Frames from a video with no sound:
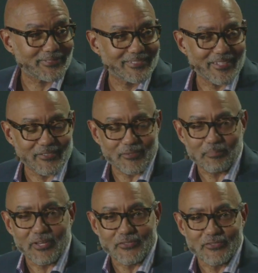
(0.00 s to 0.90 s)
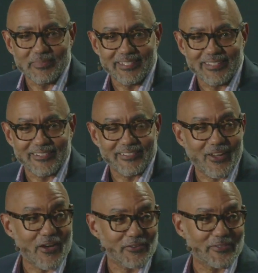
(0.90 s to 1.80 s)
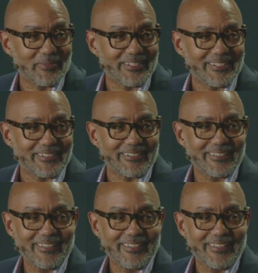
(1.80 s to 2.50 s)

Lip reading: It's a pleasure to be here, honor to be here.